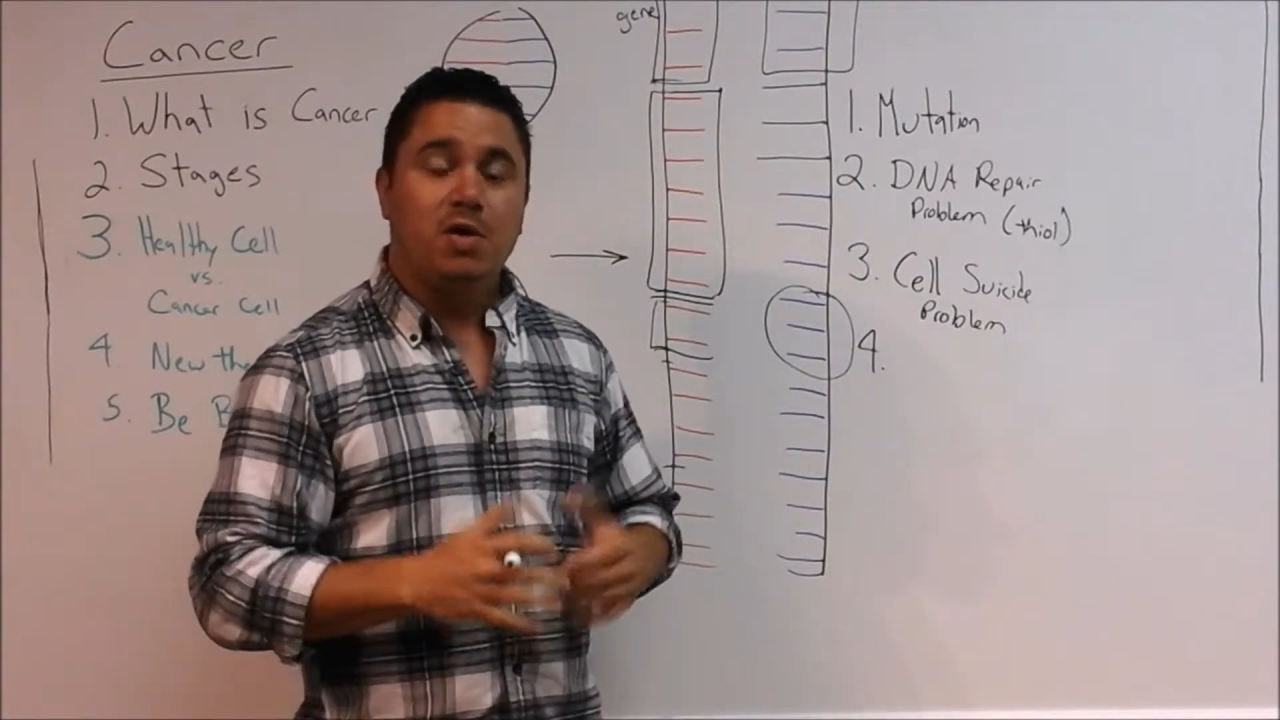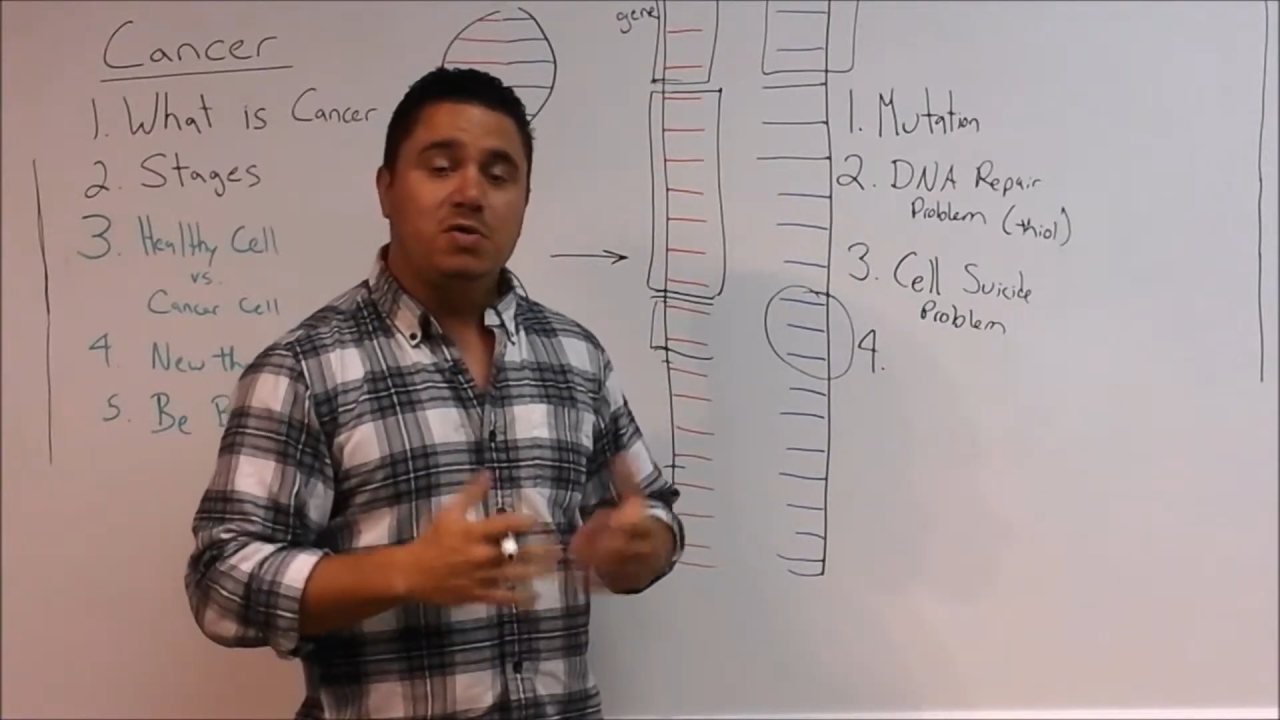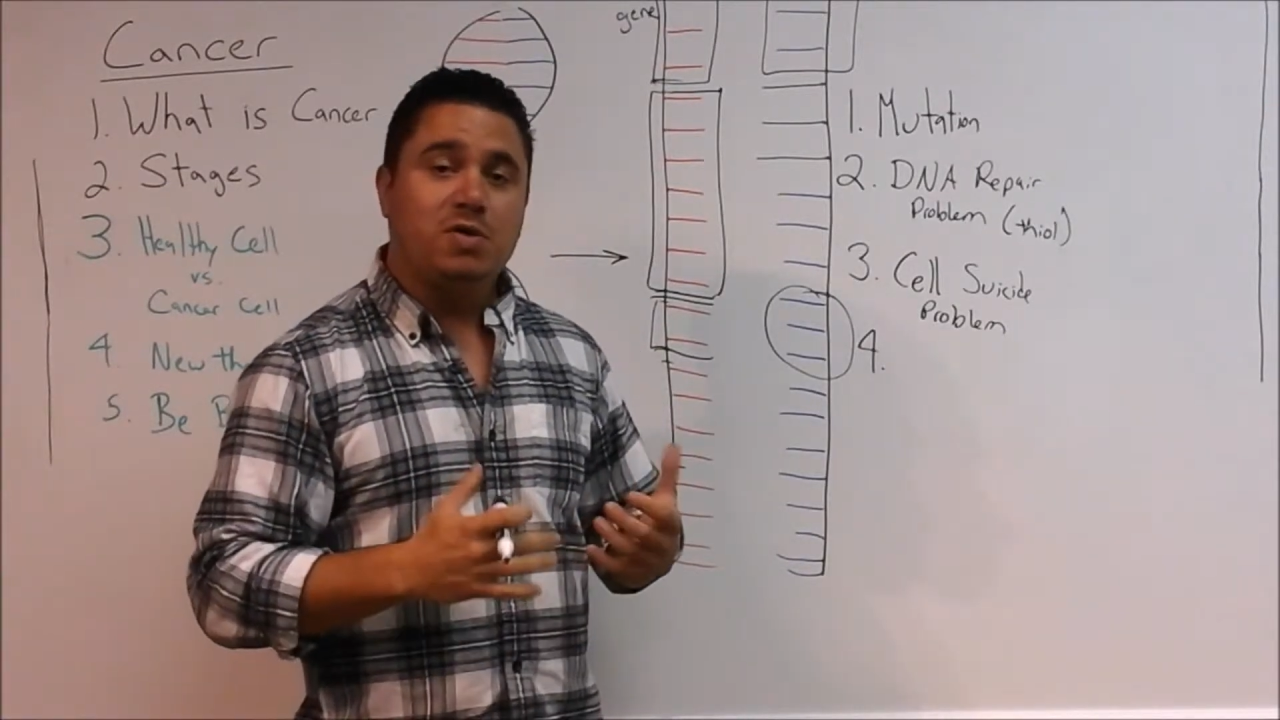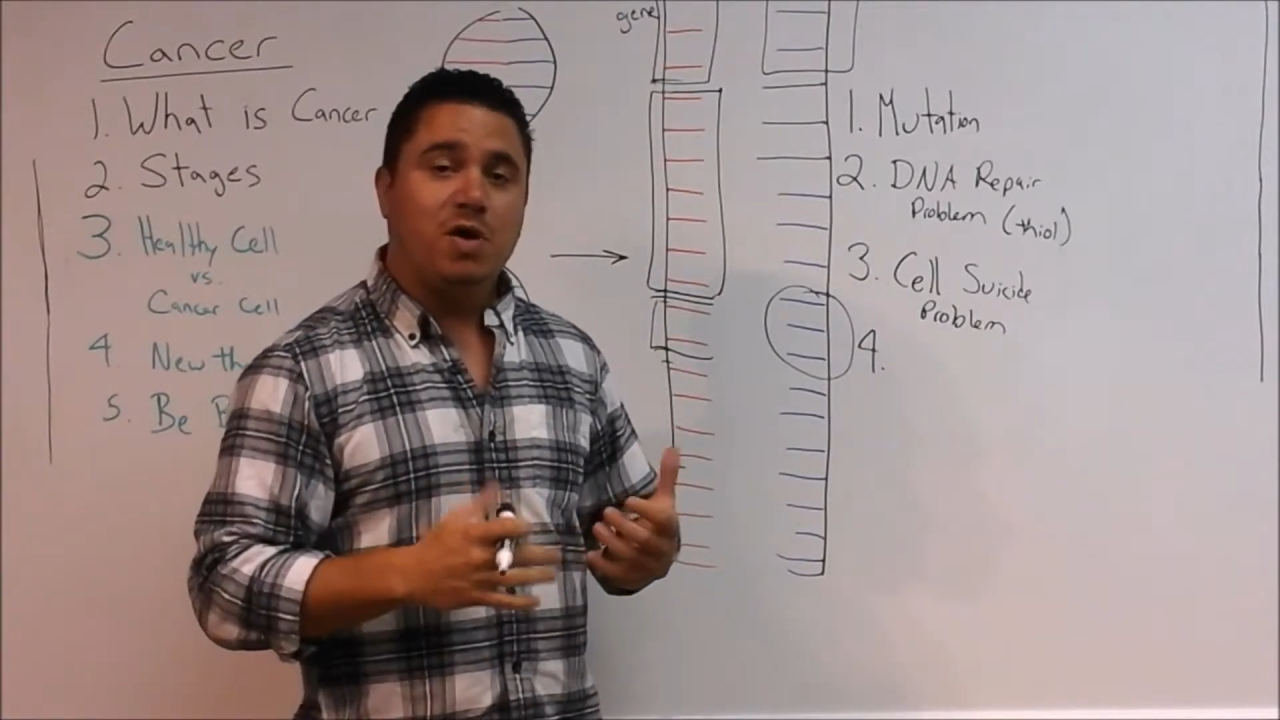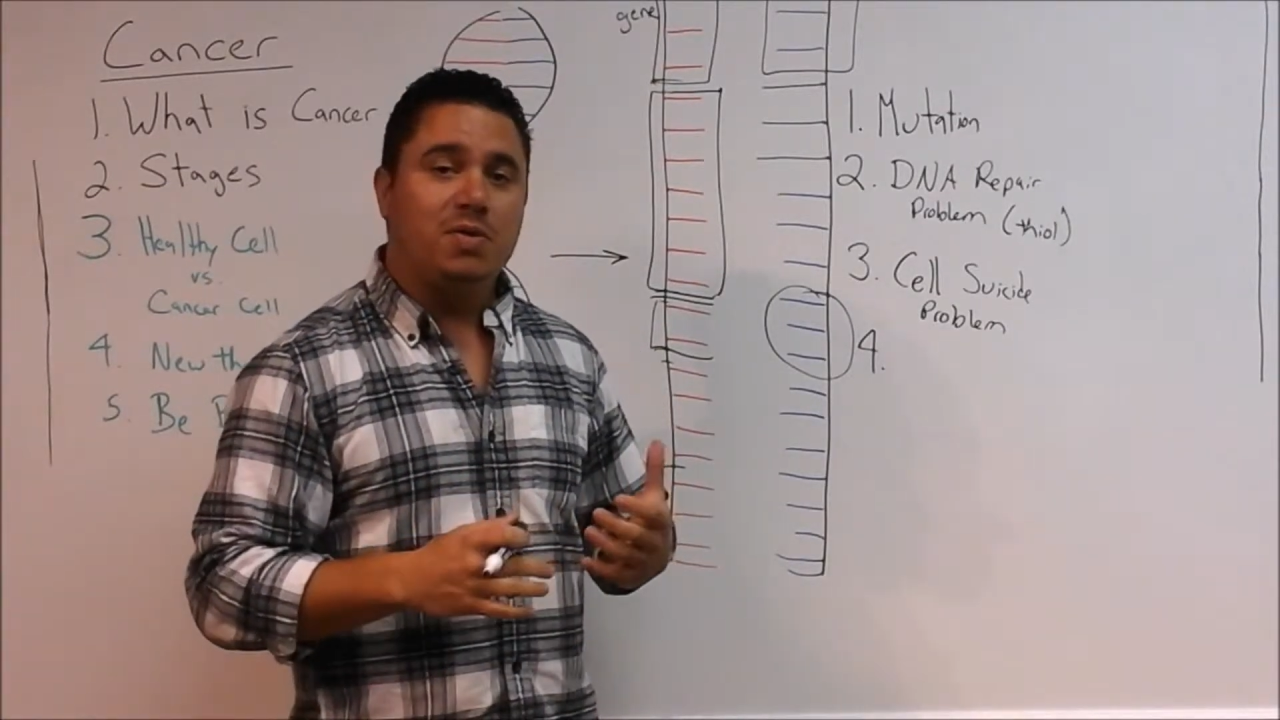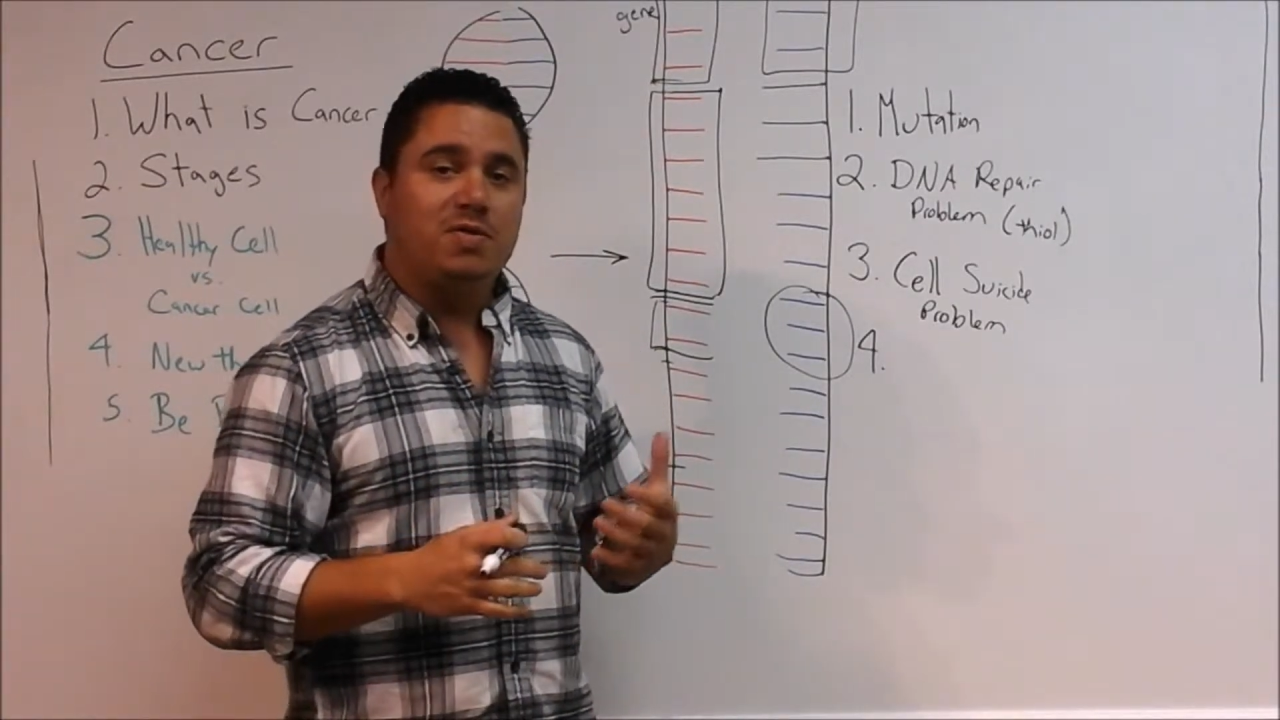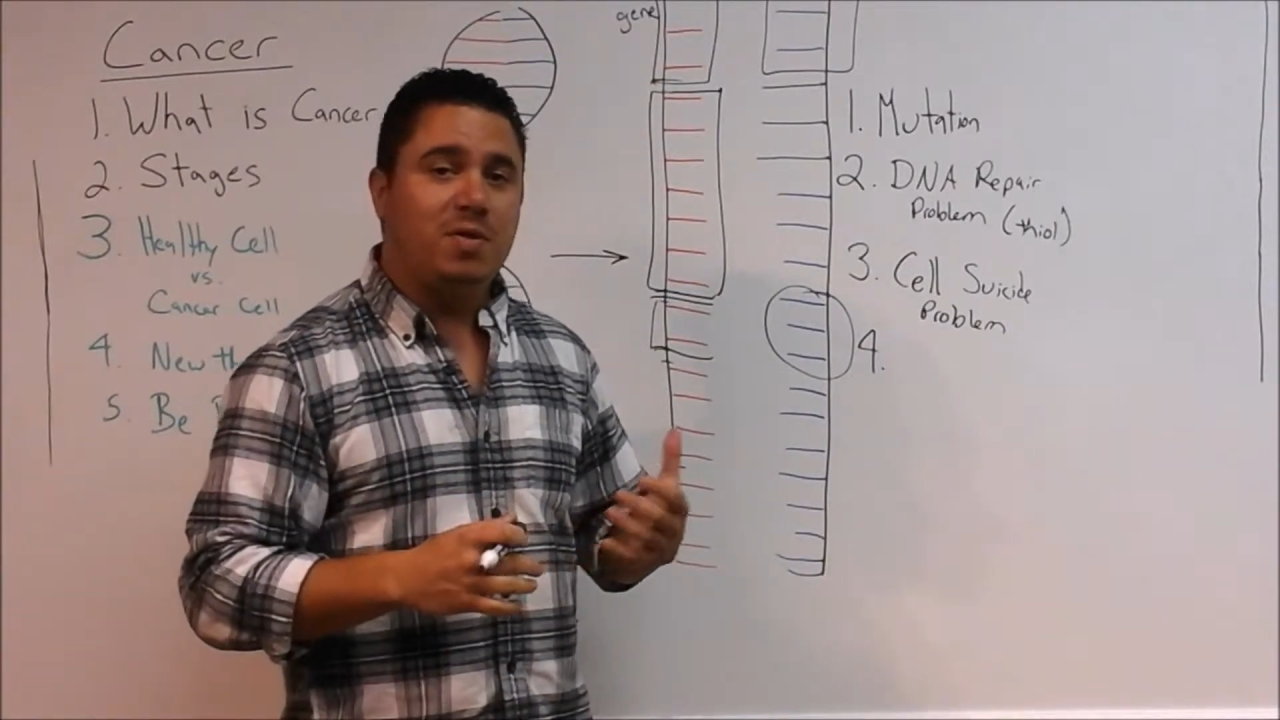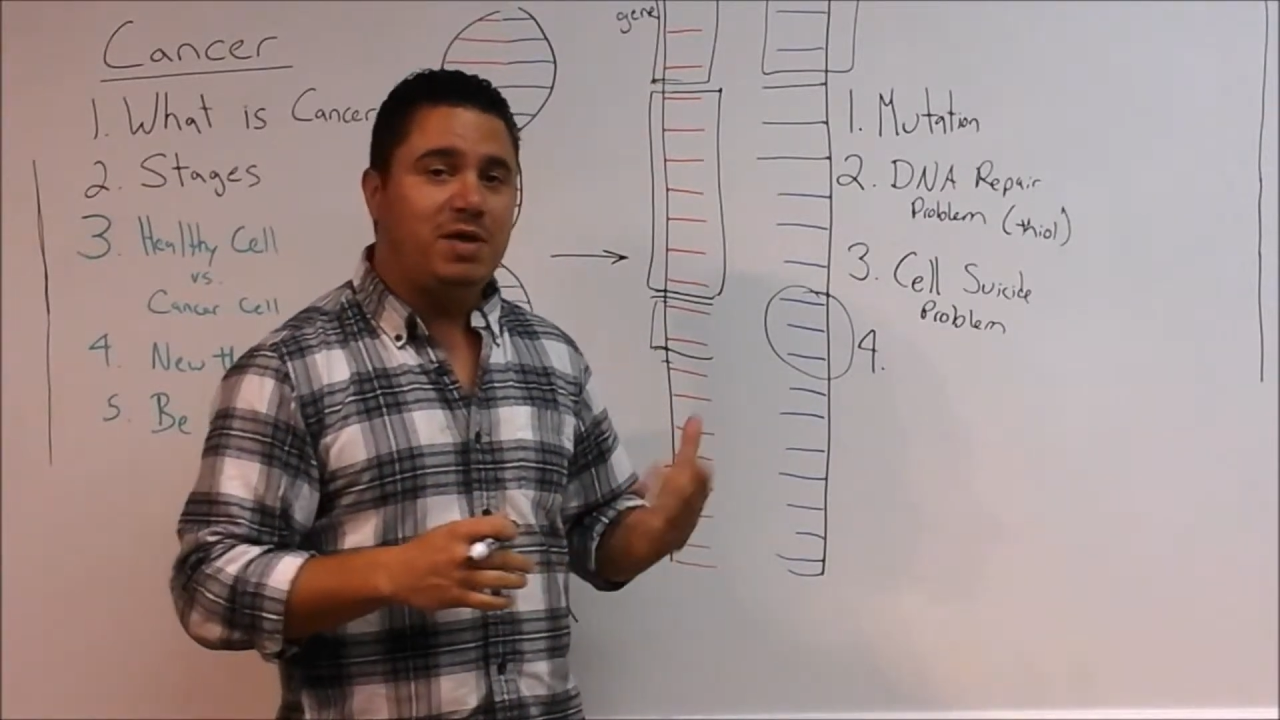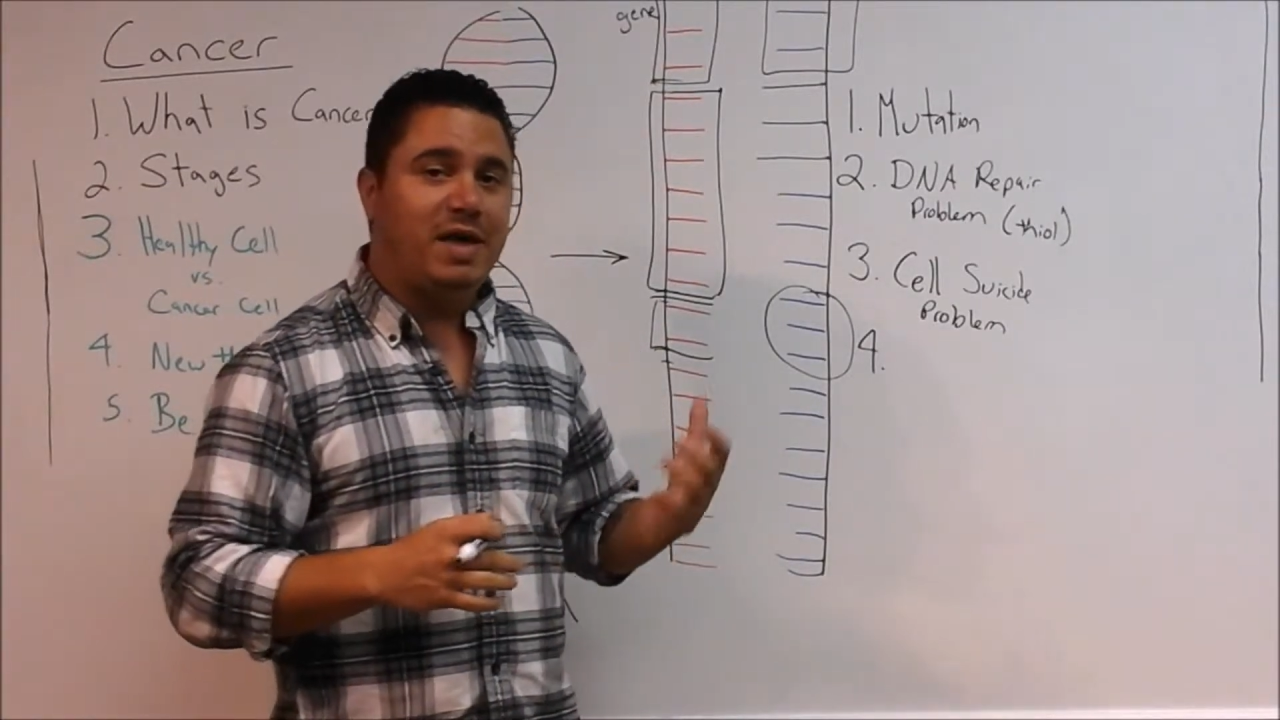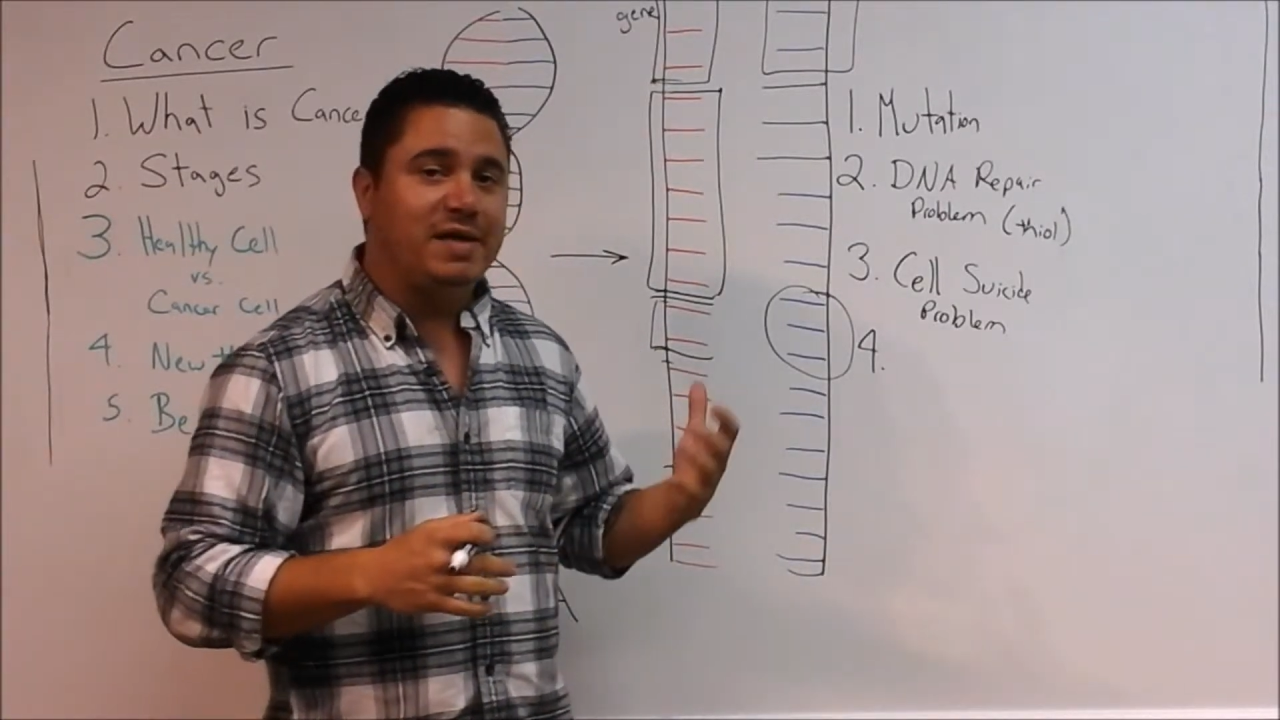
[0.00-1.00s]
So when somebody